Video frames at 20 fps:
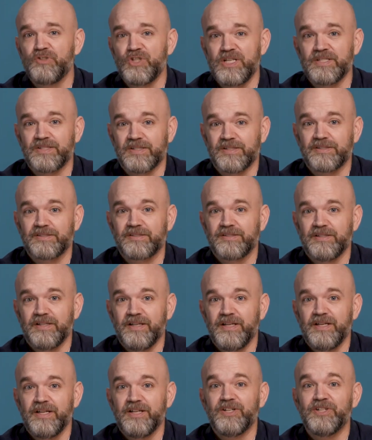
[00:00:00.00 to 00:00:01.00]
of Jesus.
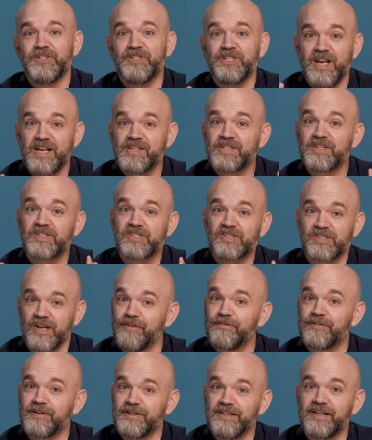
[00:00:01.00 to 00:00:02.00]
Jesus
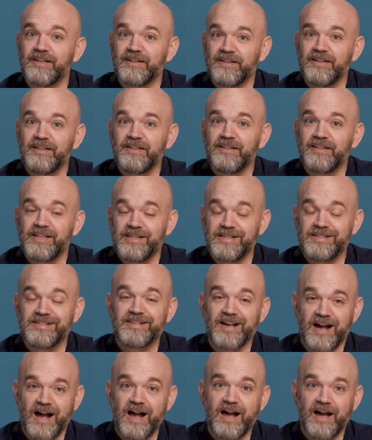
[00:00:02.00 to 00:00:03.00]
suffered, didn't he? He
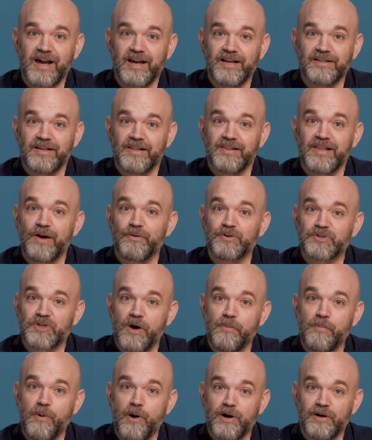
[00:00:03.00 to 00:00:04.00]
died. That was
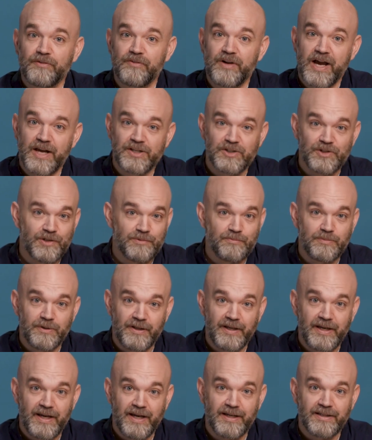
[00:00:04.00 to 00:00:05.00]
all part of God's good
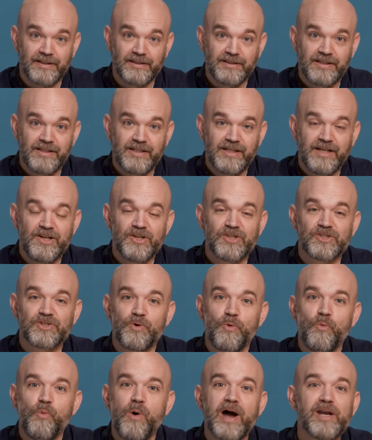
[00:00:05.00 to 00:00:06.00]
plan.
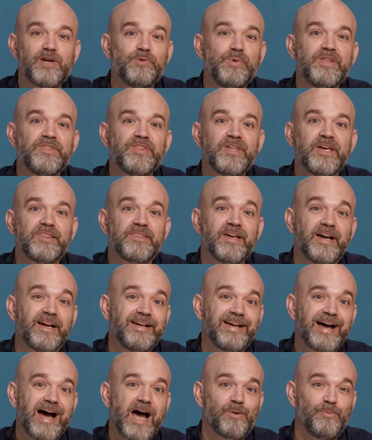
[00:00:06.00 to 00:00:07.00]
So why do we think
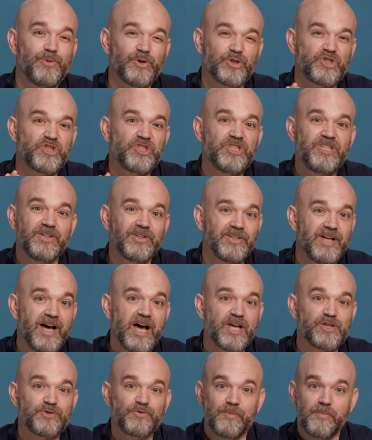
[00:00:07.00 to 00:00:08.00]
that God will shield
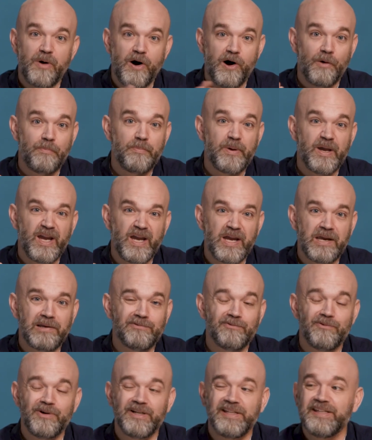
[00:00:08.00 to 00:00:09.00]
us from all
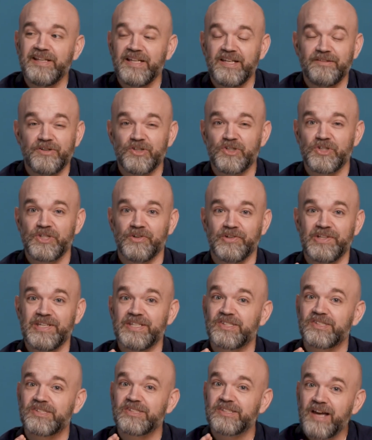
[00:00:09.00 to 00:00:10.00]
pain when he didn't even shield
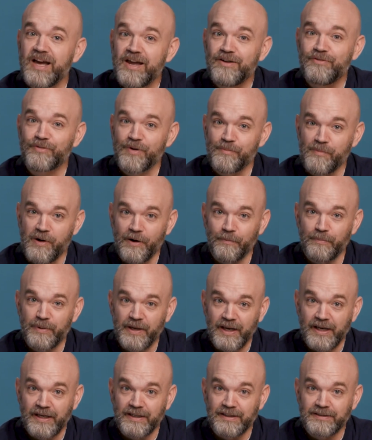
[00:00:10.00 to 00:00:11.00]
his son from all
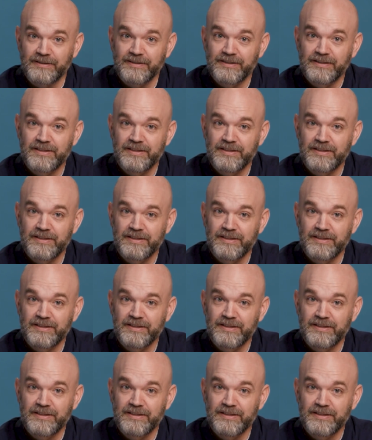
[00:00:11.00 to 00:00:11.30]
pain?